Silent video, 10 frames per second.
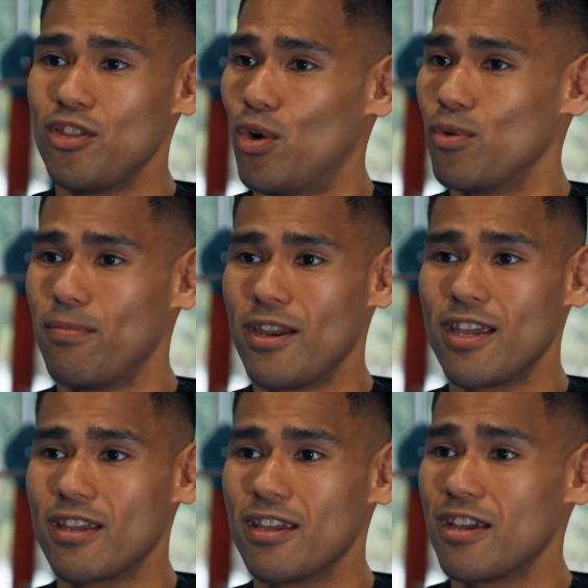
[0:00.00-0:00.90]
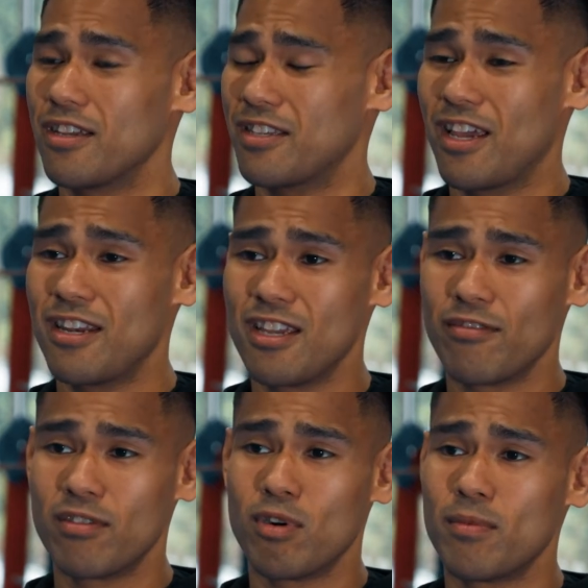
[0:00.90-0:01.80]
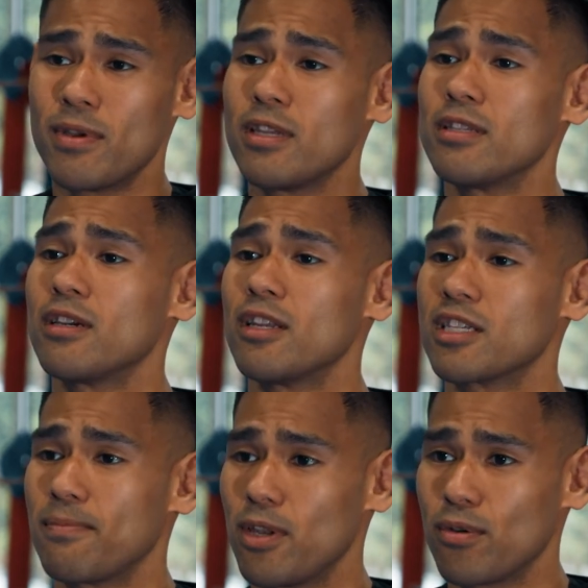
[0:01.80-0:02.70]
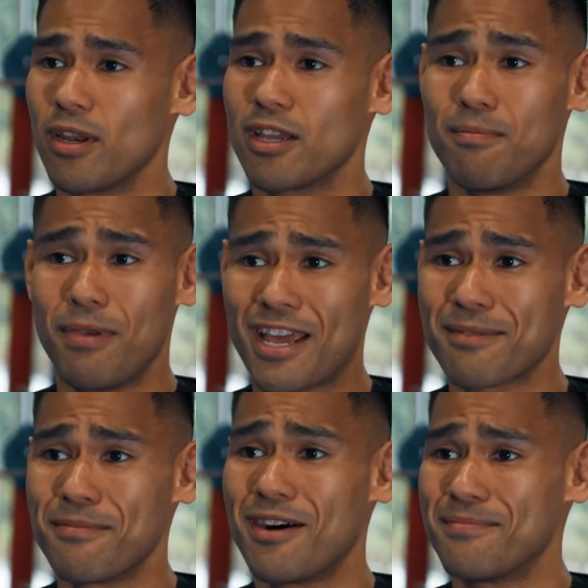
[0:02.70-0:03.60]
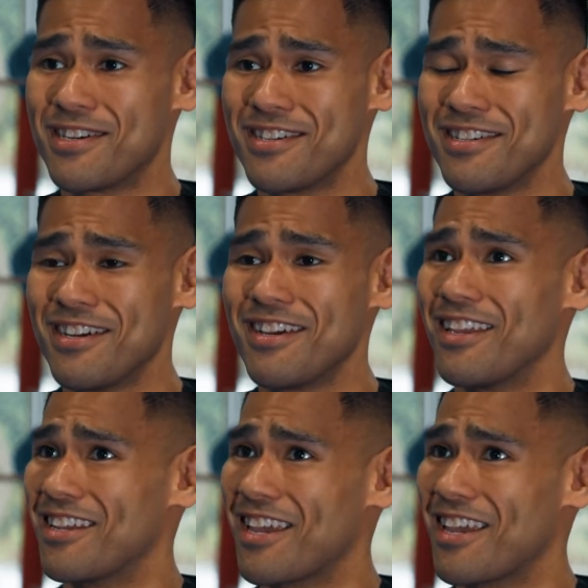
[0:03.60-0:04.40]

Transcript: Don't blink, because at any given moment, he's gonna explode like a black mamba and